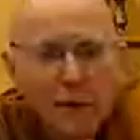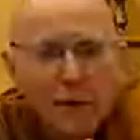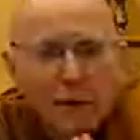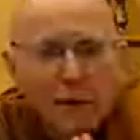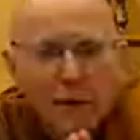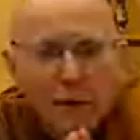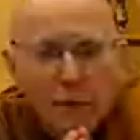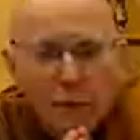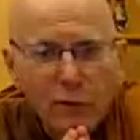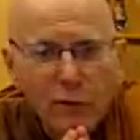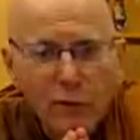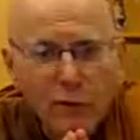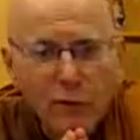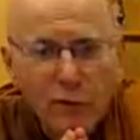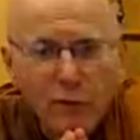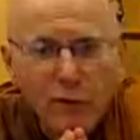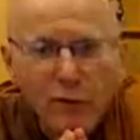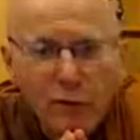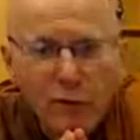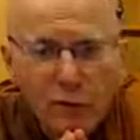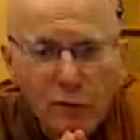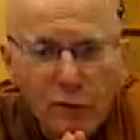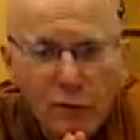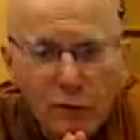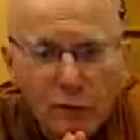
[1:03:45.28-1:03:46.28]
So
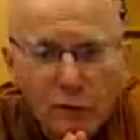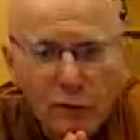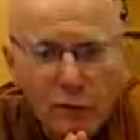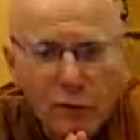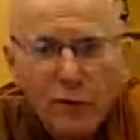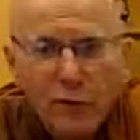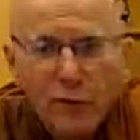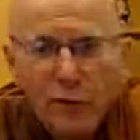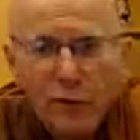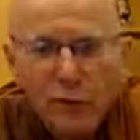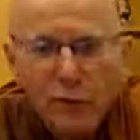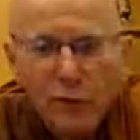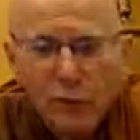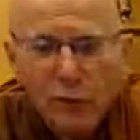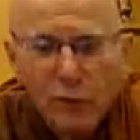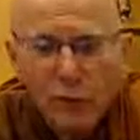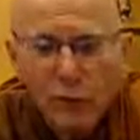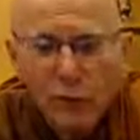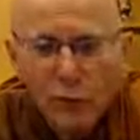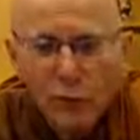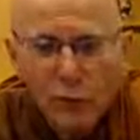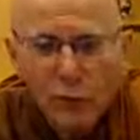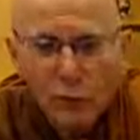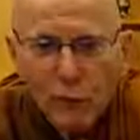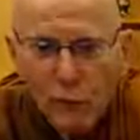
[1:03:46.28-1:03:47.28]
thank you
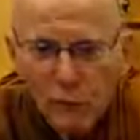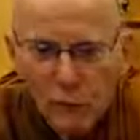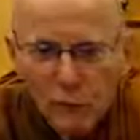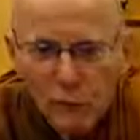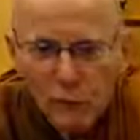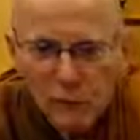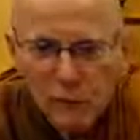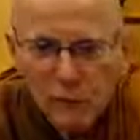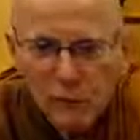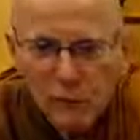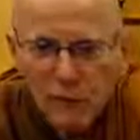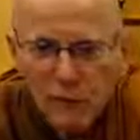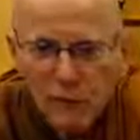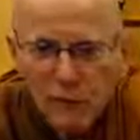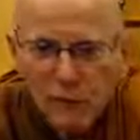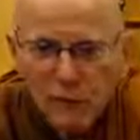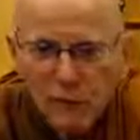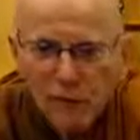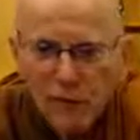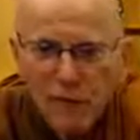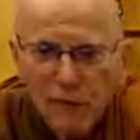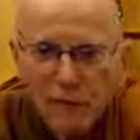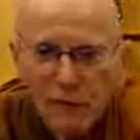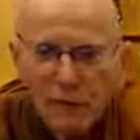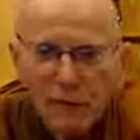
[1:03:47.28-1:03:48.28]
for watching this
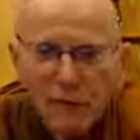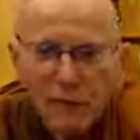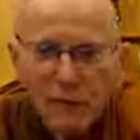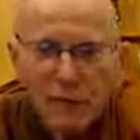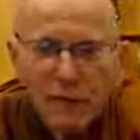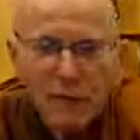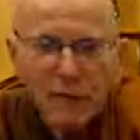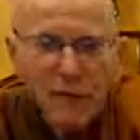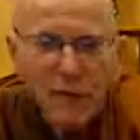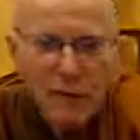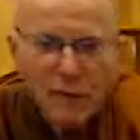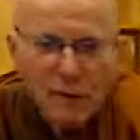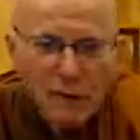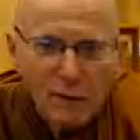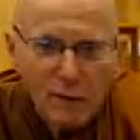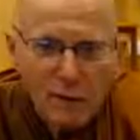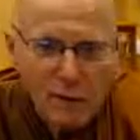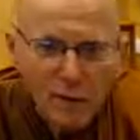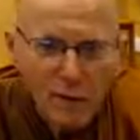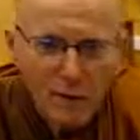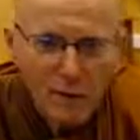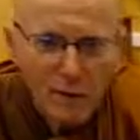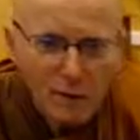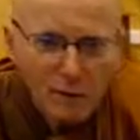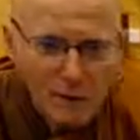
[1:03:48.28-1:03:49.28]
and for
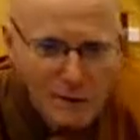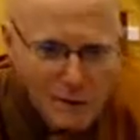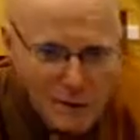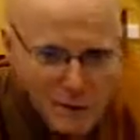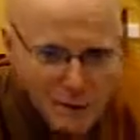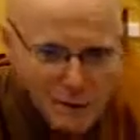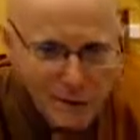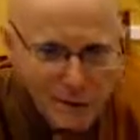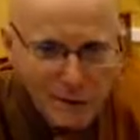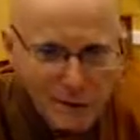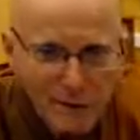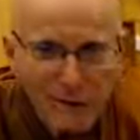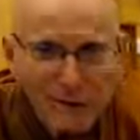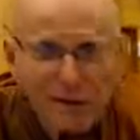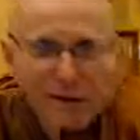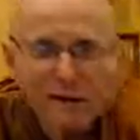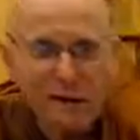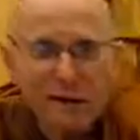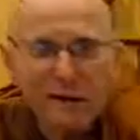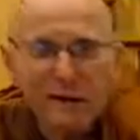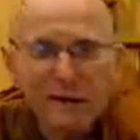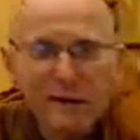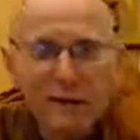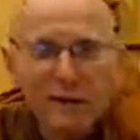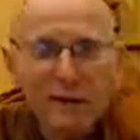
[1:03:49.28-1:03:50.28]

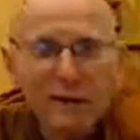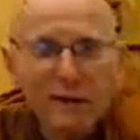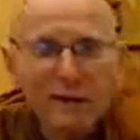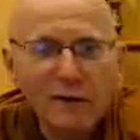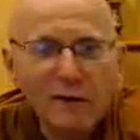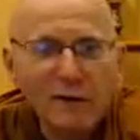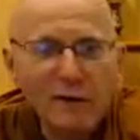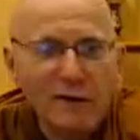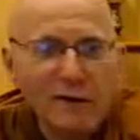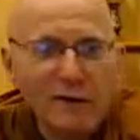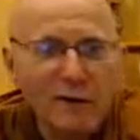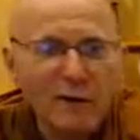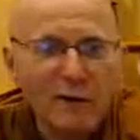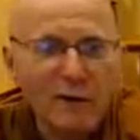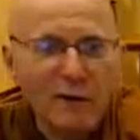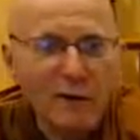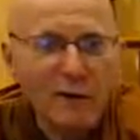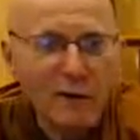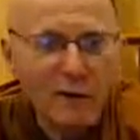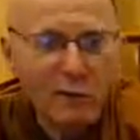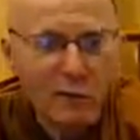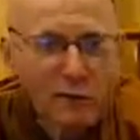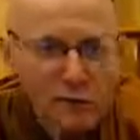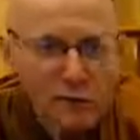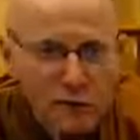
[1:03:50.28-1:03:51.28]
participating in the
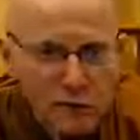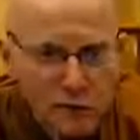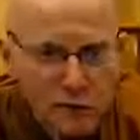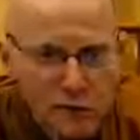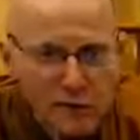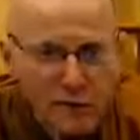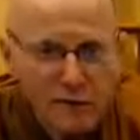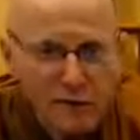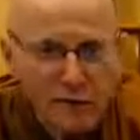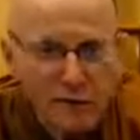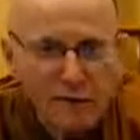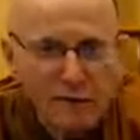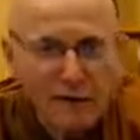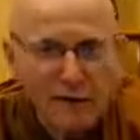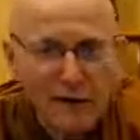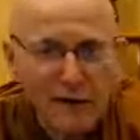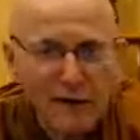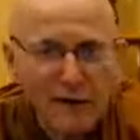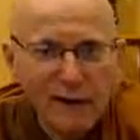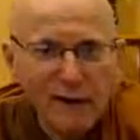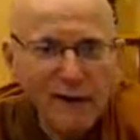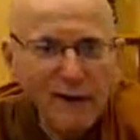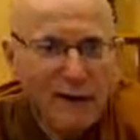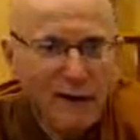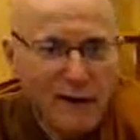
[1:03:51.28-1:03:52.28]
retreat
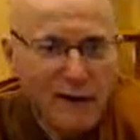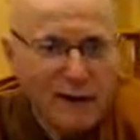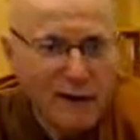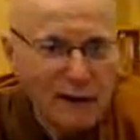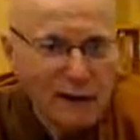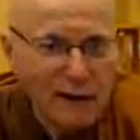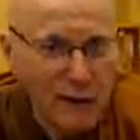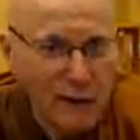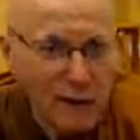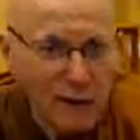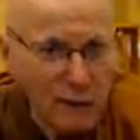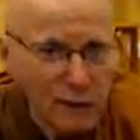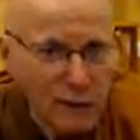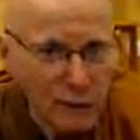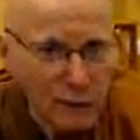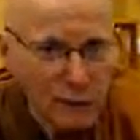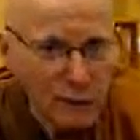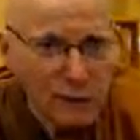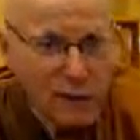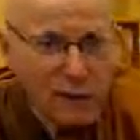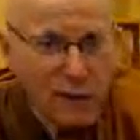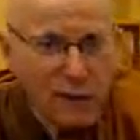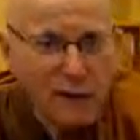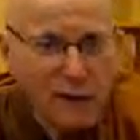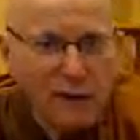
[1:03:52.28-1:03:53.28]
today at
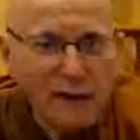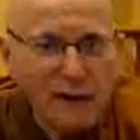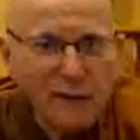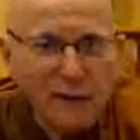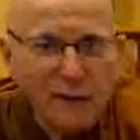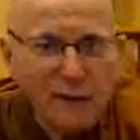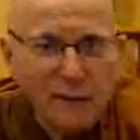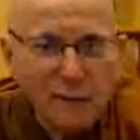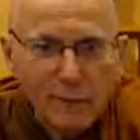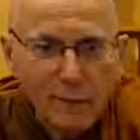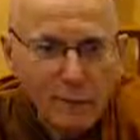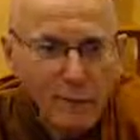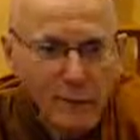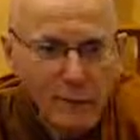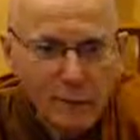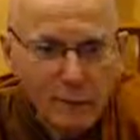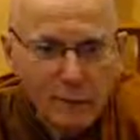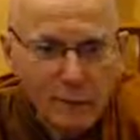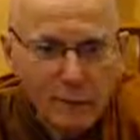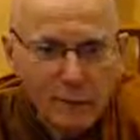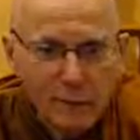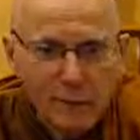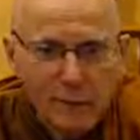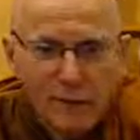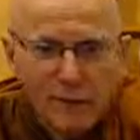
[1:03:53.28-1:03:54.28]
Kalalgoda,
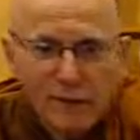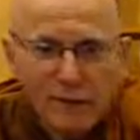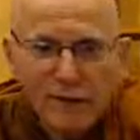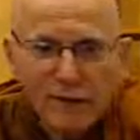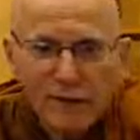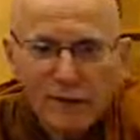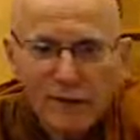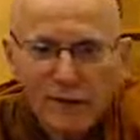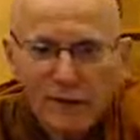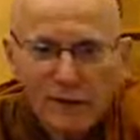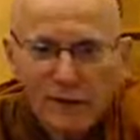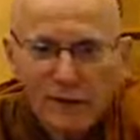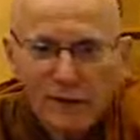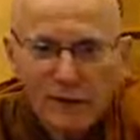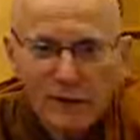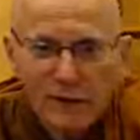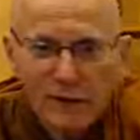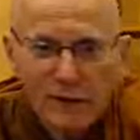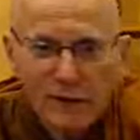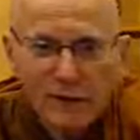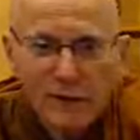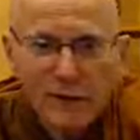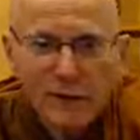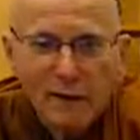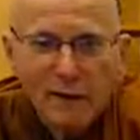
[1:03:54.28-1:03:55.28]
Bhavana
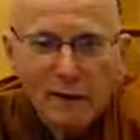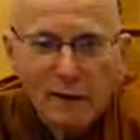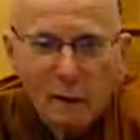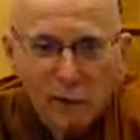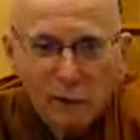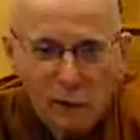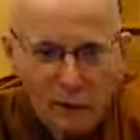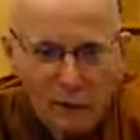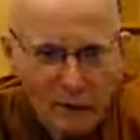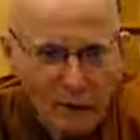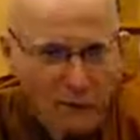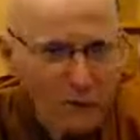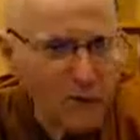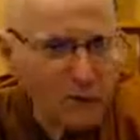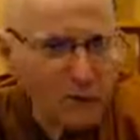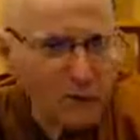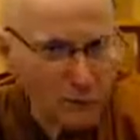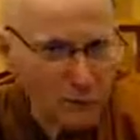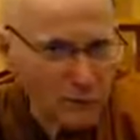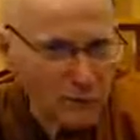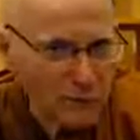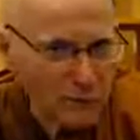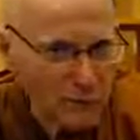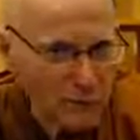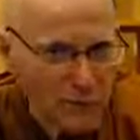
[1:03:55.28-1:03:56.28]
Majestani.
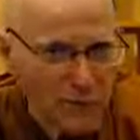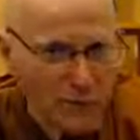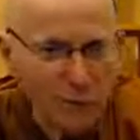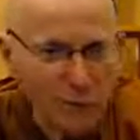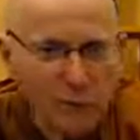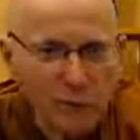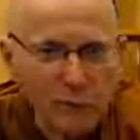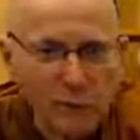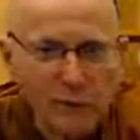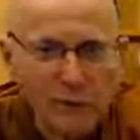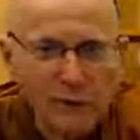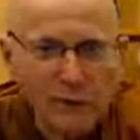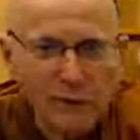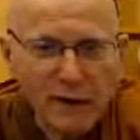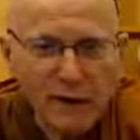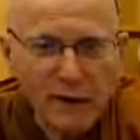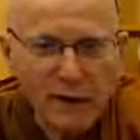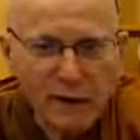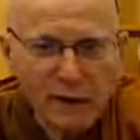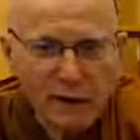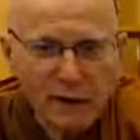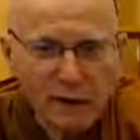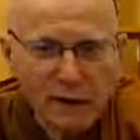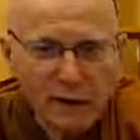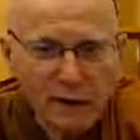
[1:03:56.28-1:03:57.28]
Wonderful, sadhu for
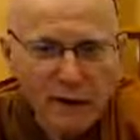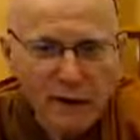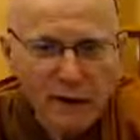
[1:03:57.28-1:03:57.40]
that.